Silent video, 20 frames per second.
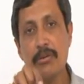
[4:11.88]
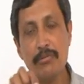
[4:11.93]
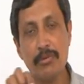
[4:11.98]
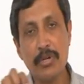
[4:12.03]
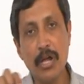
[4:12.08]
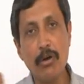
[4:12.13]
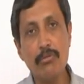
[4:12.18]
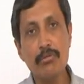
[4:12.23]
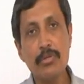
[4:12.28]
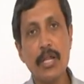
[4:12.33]

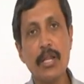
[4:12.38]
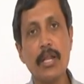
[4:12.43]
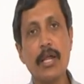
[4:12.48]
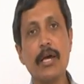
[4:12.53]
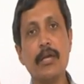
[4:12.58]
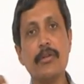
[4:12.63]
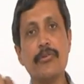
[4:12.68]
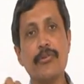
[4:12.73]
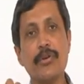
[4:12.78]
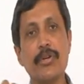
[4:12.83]
down the
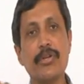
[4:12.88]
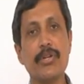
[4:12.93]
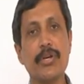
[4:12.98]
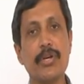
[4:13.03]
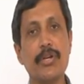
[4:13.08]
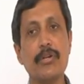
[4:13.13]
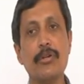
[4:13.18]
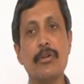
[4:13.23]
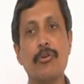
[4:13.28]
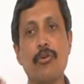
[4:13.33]
line
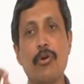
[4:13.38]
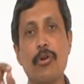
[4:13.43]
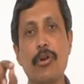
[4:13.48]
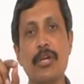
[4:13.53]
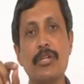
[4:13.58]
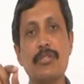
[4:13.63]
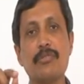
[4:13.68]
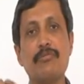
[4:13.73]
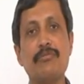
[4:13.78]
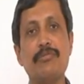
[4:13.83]
written called
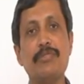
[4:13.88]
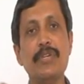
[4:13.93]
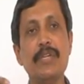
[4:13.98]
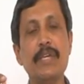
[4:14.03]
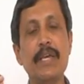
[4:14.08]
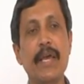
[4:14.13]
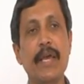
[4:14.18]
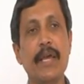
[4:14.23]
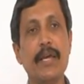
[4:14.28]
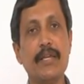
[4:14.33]
as
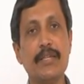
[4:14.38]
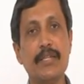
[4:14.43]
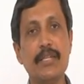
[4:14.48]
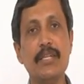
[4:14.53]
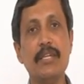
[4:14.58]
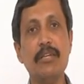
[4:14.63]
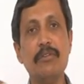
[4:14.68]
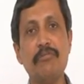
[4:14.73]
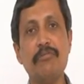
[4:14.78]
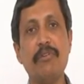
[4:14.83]

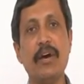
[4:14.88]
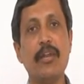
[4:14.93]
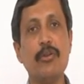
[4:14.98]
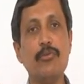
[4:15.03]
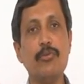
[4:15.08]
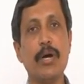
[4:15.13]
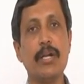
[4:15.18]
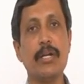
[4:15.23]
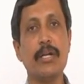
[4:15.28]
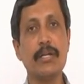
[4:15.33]
VAT,
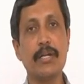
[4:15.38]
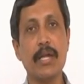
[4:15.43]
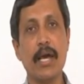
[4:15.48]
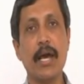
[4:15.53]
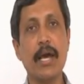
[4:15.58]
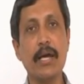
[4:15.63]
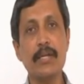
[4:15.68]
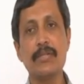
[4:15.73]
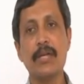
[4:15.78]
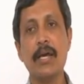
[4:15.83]
value added
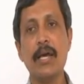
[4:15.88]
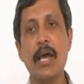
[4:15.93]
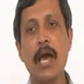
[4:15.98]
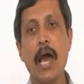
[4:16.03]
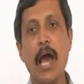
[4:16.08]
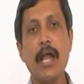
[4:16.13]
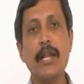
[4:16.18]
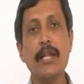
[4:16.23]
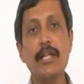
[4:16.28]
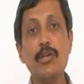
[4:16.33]
tax,
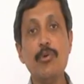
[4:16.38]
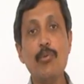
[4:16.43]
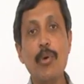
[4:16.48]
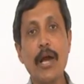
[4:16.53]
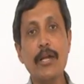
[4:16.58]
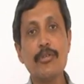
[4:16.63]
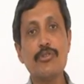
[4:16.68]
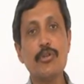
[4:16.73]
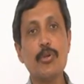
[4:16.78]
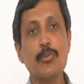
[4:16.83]
and you
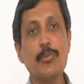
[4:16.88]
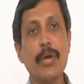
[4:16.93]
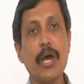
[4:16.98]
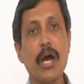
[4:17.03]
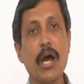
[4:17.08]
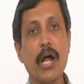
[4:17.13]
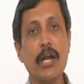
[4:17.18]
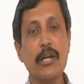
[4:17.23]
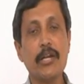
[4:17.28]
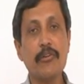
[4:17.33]
actually pay
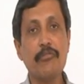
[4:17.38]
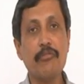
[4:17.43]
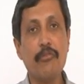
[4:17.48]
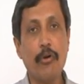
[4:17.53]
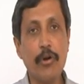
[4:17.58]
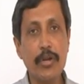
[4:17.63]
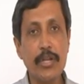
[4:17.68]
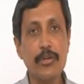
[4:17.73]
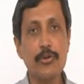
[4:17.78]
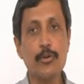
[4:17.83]

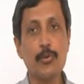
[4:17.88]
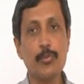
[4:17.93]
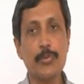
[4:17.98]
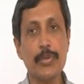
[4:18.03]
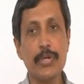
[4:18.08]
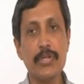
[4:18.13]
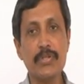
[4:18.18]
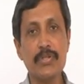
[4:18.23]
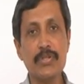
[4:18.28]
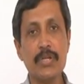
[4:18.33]
114
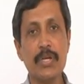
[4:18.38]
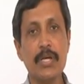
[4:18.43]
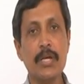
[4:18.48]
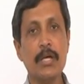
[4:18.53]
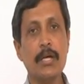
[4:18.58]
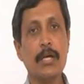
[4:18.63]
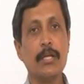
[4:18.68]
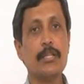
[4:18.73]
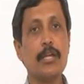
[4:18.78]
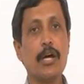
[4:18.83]
rupees.
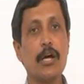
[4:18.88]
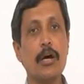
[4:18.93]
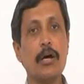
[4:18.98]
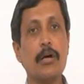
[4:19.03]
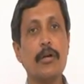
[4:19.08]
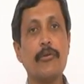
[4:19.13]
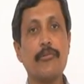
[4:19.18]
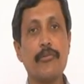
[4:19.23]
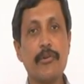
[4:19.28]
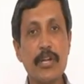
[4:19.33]
The
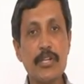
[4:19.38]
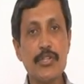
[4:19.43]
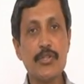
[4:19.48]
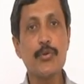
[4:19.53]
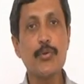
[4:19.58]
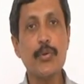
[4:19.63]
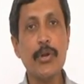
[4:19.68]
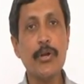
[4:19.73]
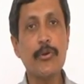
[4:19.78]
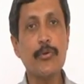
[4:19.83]

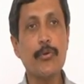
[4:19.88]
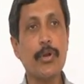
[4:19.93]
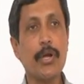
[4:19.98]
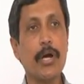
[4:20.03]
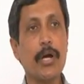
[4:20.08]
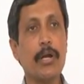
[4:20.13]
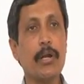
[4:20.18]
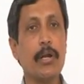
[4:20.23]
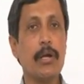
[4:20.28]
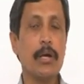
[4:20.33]
restaurant
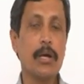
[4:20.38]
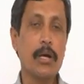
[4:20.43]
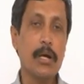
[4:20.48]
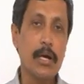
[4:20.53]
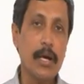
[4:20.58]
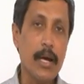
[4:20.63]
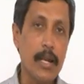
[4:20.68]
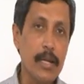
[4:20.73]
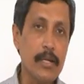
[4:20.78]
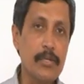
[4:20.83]
owner
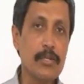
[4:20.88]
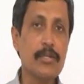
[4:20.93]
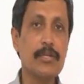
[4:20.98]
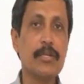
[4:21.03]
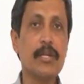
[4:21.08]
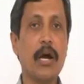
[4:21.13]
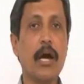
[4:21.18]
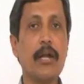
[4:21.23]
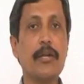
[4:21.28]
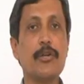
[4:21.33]
collect
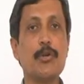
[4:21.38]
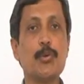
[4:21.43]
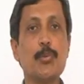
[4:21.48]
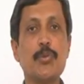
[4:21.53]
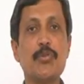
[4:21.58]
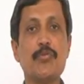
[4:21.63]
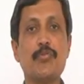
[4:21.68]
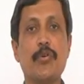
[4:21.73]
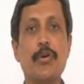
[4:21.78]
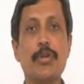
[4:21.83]
100
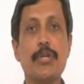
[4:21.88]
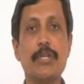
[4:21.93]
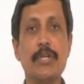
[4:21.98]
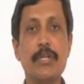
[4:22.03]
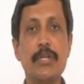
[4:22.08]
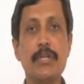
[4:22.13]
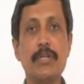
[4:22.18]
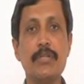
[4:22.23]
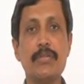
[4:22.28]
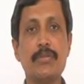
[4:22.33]
rupees for
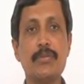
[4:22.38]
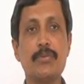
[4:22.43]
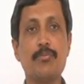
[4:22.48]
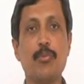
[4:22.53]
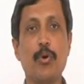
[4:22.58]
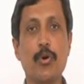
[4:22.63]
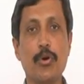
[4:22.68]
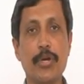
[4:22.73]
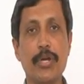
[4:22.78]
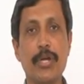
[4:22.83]
his
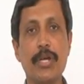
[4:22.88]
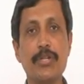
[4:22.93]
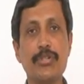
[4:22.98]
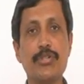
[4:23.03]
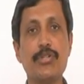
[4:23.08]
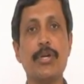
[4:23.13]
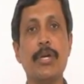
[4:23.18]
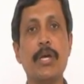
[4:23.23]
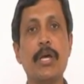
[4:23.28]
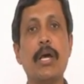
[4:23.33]

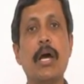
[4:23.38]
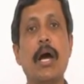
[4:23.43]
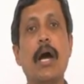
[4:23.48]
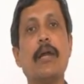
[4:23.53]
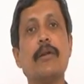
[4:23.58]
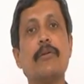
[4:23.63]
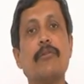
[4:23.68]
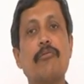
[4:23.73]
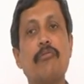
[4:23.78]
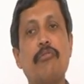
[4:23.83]
pocket
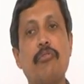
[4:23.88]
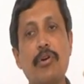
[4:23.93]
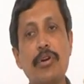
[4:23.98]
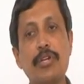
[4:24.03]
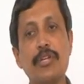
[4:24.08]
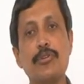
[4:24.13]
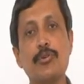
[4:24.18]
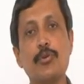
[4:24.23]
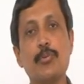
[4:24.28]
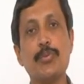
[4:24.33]
and
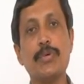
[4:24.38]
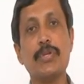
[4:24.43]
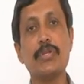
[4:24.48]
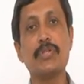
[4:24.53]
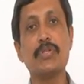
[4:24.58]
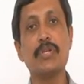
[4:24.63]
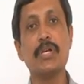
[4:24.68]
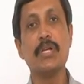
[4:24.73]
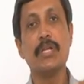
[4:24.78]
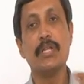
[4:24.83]
14 rupees
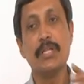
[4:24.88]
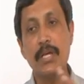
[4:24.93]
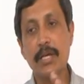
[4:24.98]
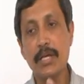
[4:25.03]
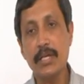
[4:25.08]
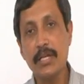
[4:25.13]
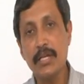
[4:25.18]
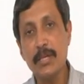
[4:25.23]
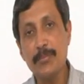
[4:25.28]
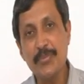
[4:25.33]
they
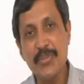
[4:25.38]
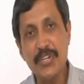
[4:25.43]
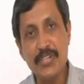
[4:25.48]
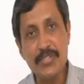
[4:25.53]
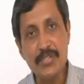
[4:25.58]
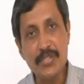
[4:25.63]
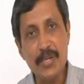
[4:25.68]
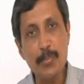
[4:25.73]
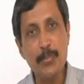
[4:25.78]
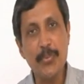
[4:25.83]
keep it
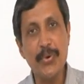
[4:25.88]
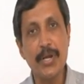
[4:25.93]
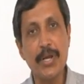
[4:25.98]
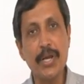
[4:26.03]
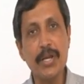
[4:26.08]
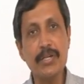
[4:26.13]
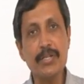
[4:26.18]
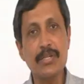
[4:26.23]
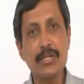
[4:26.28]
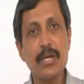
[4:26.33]

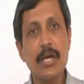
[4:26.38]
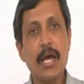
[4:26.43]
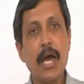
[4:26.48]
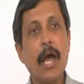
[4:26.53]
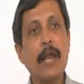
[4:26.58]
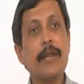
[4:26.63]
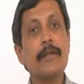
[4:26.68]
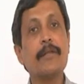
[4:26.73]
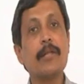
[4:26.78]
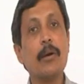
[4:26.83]
separate,
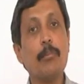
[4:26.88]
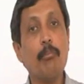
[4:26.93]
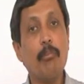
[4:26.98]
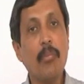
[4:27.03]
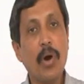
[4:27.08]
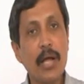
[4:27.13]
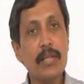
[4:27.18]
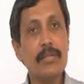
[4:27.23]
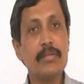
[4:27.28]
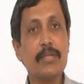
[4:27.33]
and the
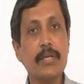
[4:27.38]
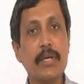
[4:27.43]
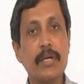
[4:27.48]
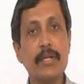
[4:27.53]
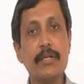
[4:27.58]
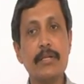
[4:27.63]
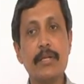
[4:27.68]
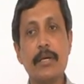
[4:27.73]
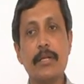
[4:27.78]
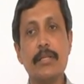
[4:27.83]
month
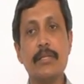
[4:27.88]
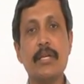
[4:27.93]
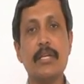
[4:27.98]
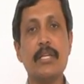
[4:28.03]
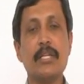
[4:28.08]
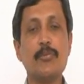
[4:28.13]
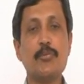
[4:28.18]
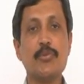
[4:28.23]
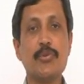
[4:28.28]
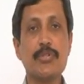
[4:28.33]
end they
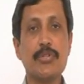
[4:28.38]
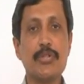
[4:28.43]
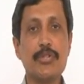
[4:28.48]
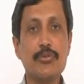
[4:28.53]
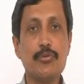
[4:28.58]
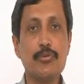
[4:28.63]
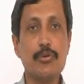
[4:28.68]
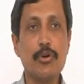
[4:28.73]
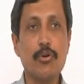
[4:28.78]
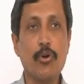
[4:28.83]
deposit
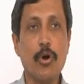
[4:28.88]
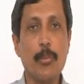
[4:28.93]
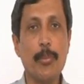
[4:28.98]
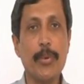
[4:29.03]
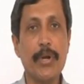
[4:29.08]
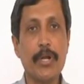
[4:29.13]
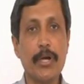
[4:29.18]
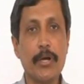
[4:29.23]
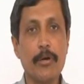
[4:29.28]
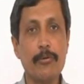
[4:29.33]
to the
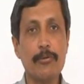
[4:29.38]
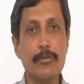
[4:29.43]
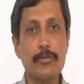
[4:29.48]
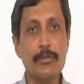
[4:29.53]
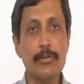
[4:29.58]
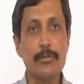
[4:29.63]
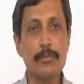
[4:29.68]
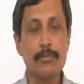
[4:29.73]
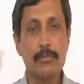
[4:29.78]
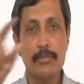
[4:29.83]
government account.
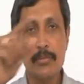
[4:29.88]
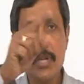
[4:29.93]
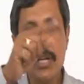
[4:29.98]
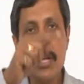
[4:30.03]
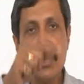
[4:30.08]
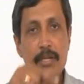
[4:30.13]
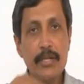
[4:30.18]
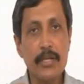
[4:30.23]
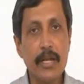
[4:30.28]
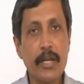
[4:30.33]

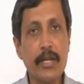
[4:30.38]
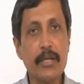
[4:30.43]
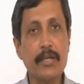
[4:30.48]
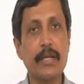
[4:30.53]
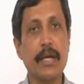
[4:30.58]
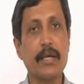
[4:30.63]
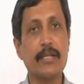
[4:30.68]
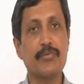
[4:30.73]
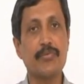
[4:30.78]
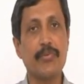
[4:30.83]
Indirect
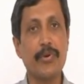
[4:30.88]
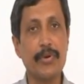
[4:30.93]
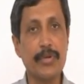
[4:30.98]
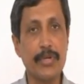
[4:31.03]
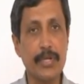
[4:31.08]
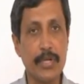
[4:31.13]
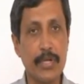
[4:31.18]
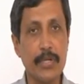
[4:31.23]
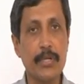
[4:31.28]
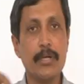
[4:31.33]
tax from
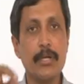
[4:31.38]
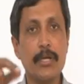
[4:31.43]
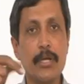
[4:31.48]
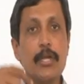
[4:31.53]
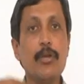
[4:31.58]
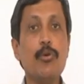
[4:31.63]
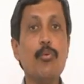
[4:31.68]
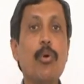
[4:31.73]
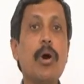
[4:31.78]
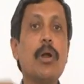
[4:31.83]
here.
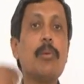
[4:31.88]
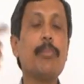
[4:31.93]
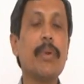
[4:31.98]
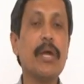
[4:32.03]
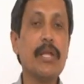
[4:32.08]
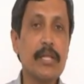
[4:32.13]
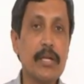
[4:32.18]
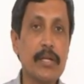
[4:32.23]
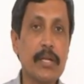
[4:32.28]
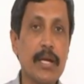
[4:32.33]
You are
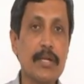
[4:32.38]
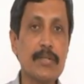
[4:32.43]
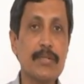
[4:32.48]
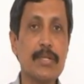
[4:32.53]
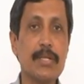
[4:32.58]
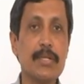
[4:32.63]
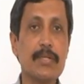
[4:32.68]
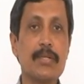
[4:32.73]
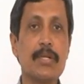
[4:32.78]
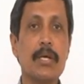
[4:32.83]
paying the
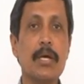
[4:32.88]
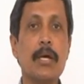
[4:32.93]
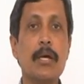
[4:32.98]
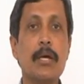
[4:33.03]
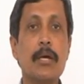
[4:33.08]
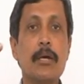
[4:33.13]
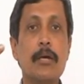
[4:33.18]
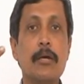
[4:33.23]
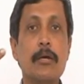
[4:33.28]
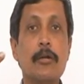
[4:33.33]
taxes
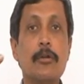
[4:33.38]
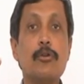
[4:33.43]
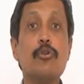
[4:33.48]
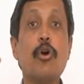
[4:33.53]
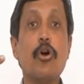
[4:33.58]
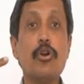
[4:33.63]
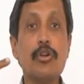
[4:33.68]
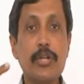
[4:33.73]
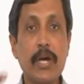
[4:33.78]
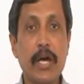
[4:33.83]

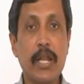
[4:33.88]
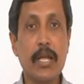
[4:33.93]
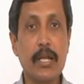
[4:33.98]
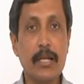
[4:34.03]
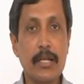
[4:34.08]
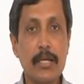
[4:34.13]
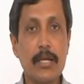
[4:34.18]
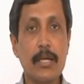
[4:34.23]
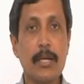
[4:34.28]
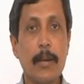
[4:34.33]
not
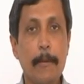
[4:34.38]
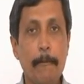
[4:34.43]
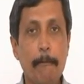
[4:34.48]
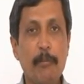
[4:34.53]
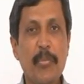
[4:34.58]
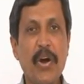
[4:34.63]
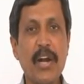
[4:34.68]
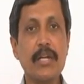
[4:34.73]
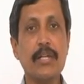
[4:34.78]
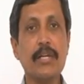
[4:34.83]
directly
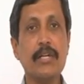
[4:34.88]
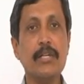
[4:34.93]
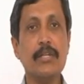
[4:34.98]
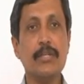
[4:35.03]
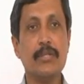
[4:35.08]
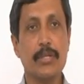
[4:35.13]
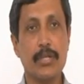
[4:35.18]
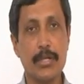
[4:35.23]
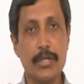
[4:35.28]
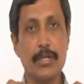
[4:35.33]
but
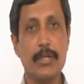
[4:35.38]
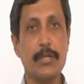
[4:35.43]
indirectly.